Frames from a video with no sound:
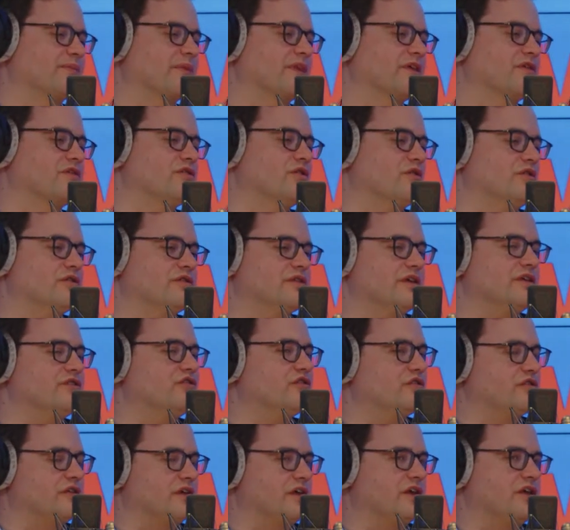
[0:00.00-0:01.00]
So it's
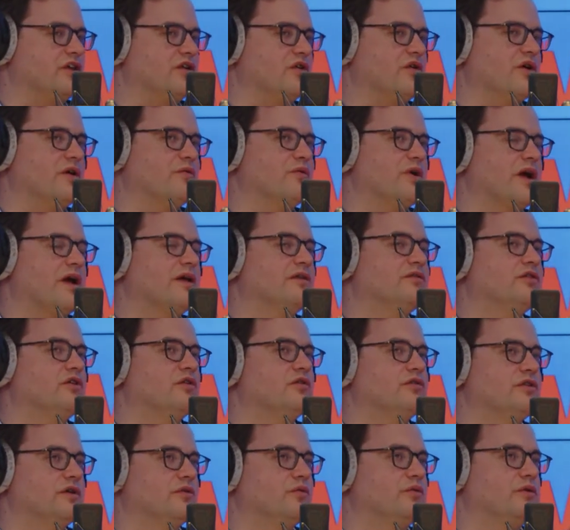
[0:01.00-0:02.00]
interesting. I know
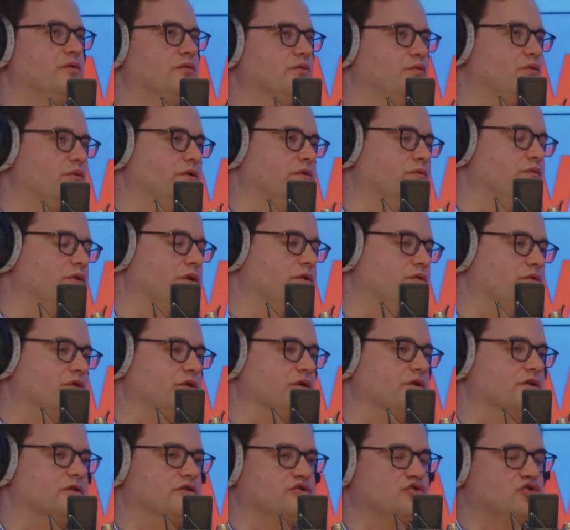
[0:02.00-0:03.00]
that when we
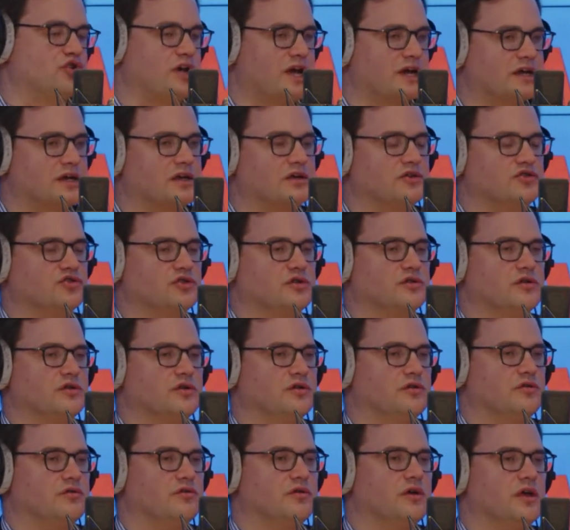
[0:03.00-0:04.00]
were tracking Joe
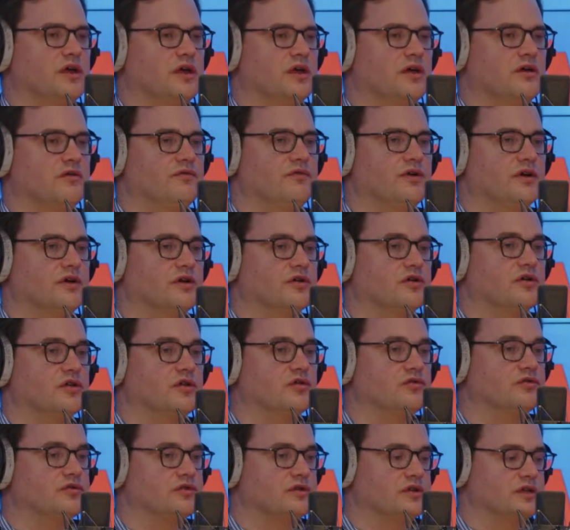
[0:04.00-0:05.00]
Low very
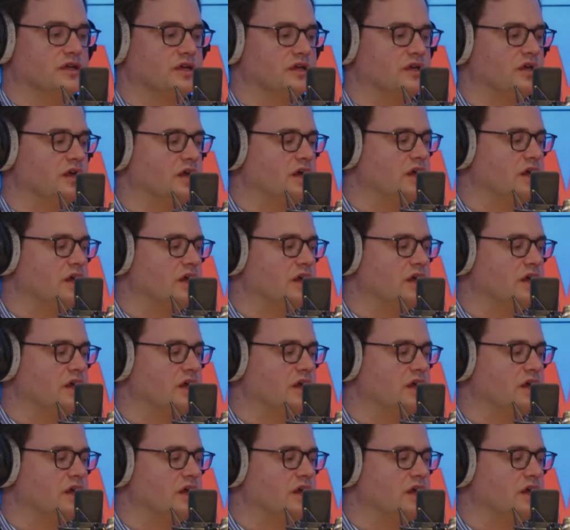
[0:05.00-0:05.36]
closely,